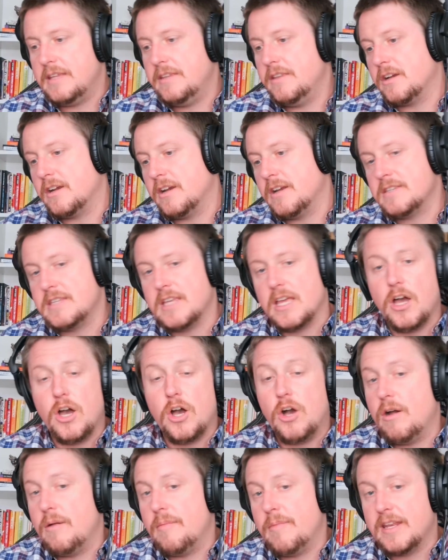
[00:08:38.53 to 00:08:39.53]
And they're going to say,
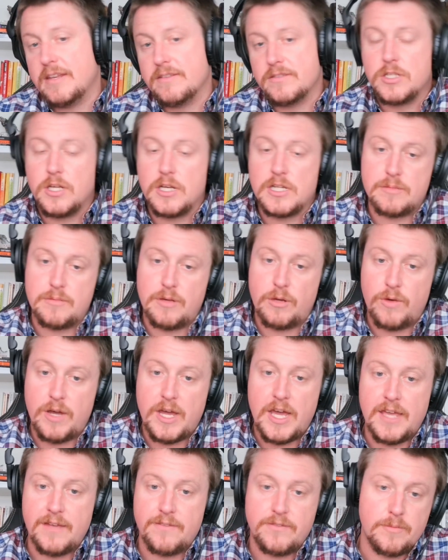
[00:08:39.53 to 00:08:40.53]
oh, I might have to talk to my
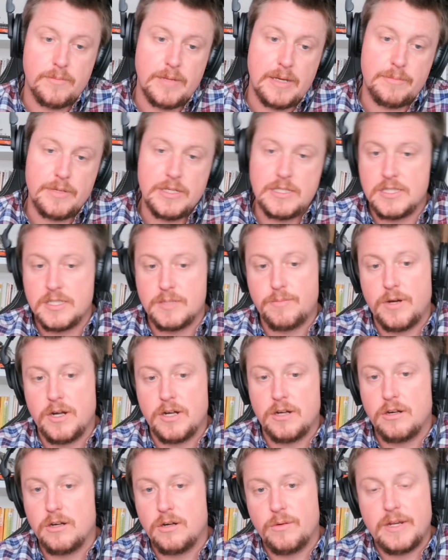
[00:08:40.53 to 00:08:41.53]
wife or my business
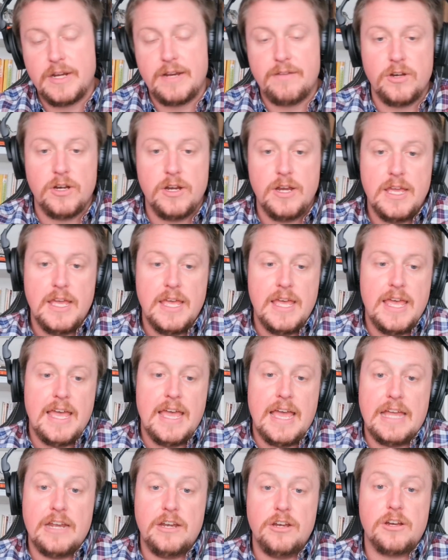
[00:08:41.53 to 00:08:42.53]
partner or whatever.
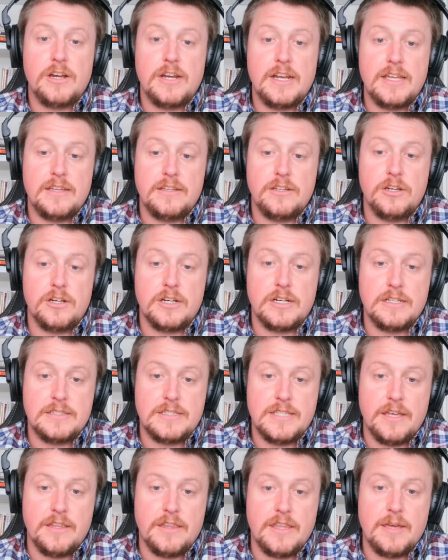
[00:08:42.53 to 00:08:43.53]
And you're going
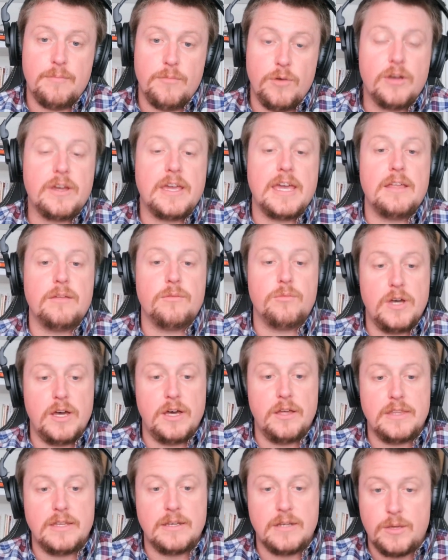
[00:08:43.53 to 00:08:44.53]
to tell them, okay,
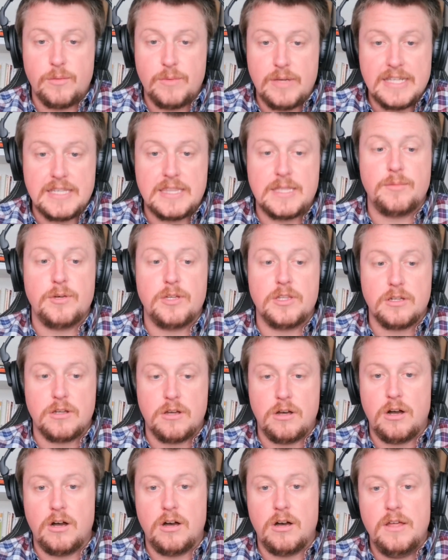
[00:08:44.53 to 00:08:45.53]
well, then can we get them on
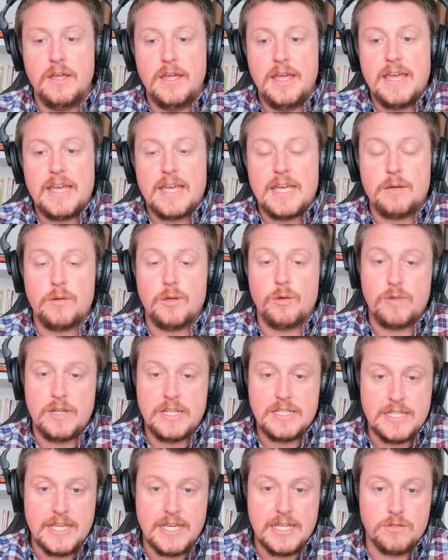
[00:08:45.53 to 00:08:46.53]
the call? Can we
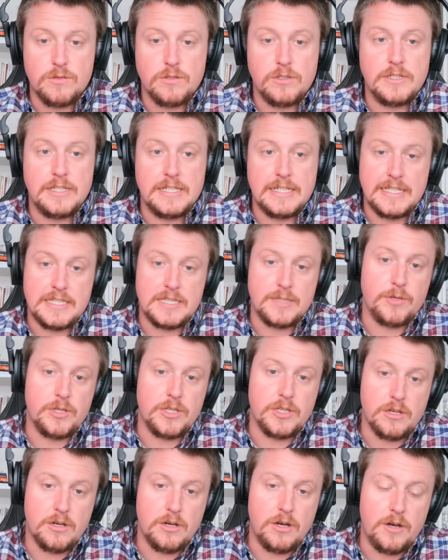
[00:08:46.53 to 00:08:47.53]
reschedule and get
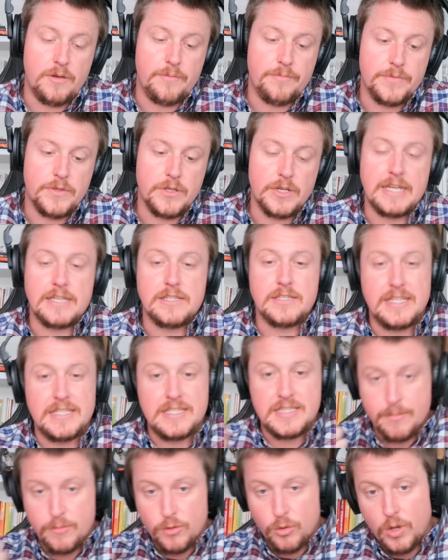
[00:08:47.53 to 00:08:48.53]
them on the call? Okay,
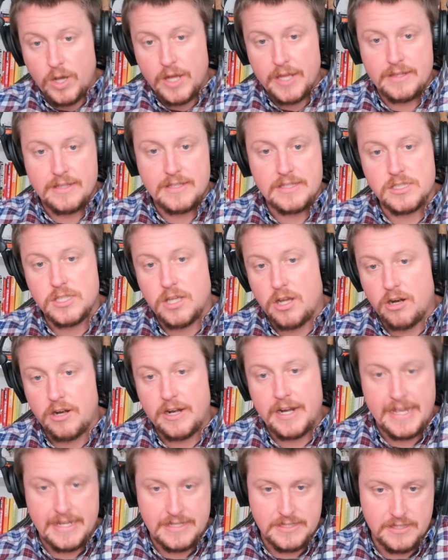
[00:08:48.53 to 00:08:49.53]
so that's number one. That's the
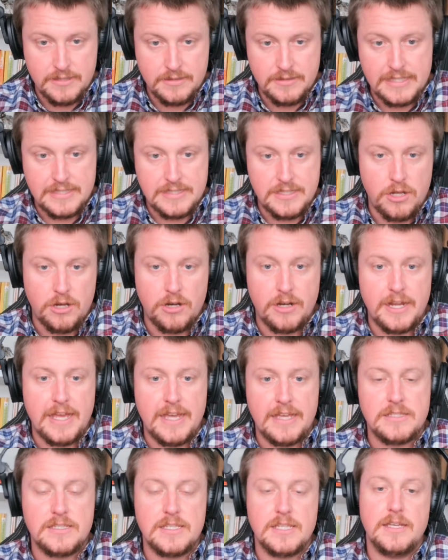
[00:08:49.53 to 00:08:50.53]
hard
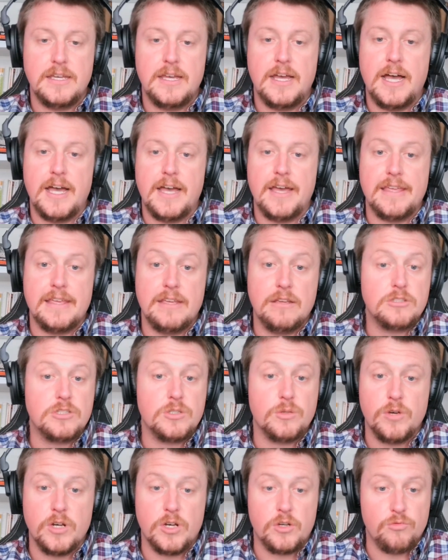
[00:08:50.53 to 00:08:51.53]
ass. It
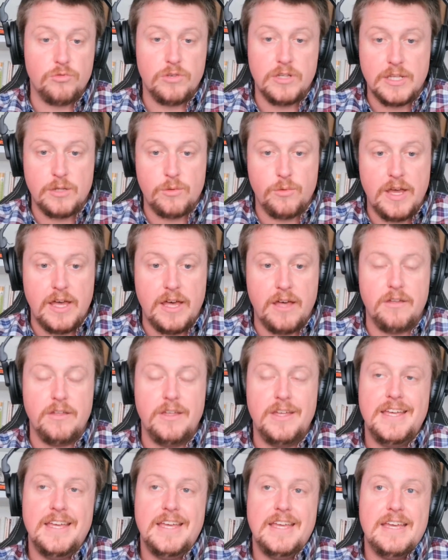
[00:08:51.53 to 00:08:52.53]
used to work really
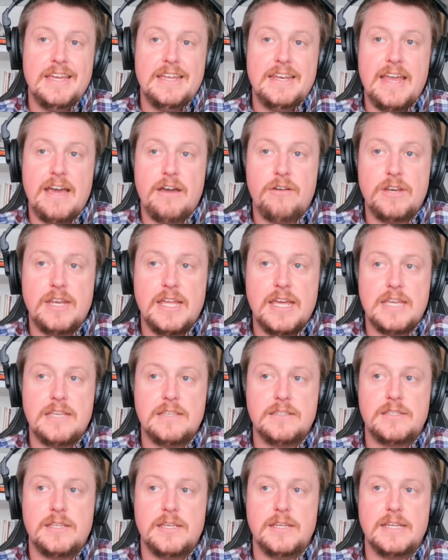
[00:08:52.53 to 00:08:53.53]
well.
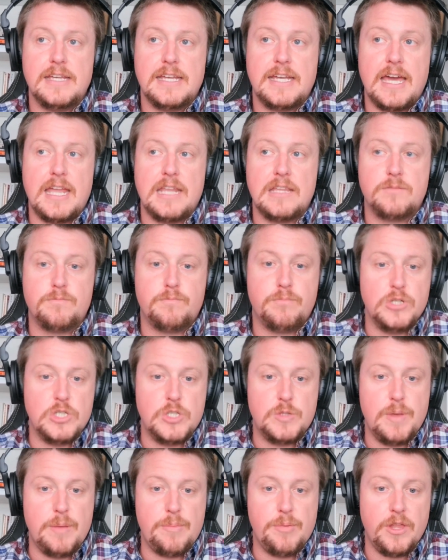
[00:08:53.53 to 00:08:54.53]
Nowadays, it kind of
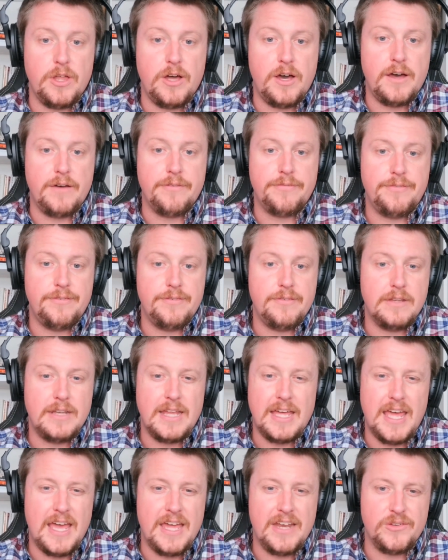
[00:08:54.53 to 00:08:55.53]
puts people off,
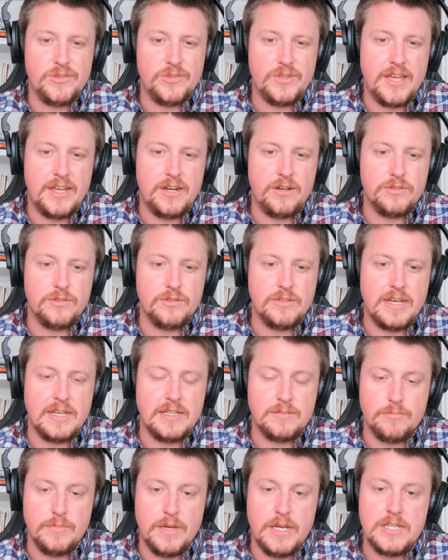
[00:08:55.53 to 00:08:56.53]
and I don't do
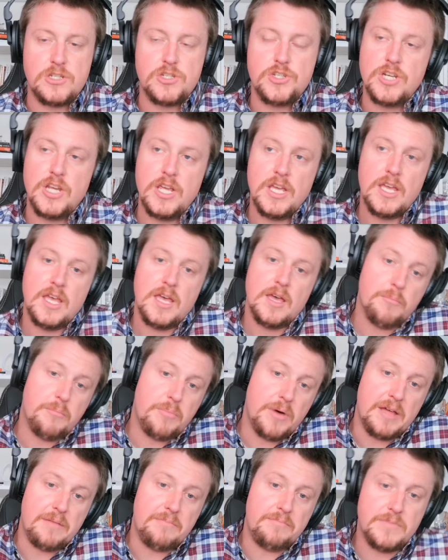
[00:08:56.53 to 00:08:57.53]
that as much.
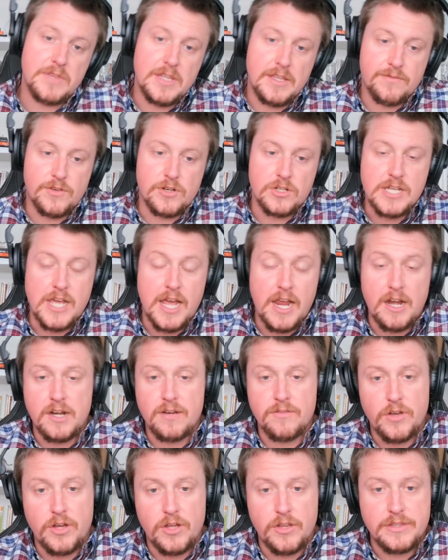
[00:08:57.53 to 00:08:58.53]
But if you're
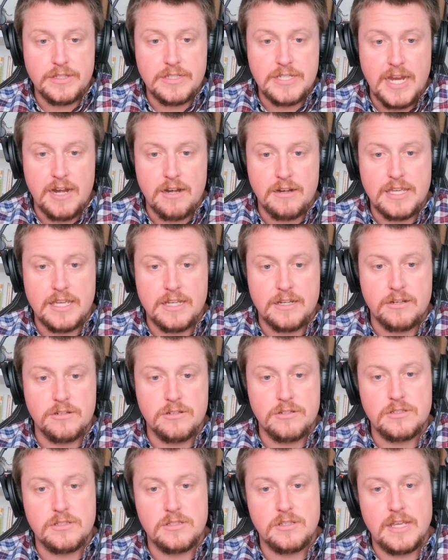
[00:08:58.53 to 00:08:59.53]
tired of all the tire
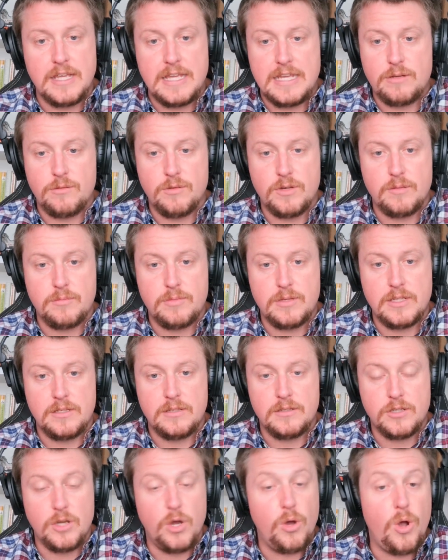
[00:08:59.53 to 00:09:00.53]
kickers and you want
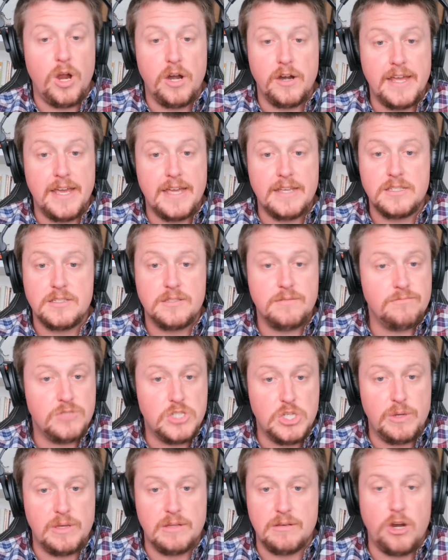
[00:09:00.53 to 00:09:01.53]
to go hard ass,
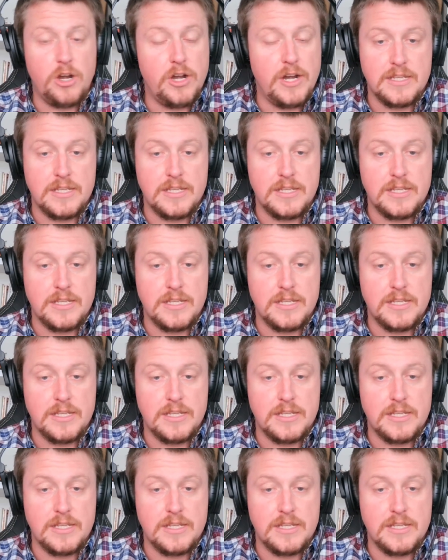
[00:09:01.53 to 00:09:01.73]
do it.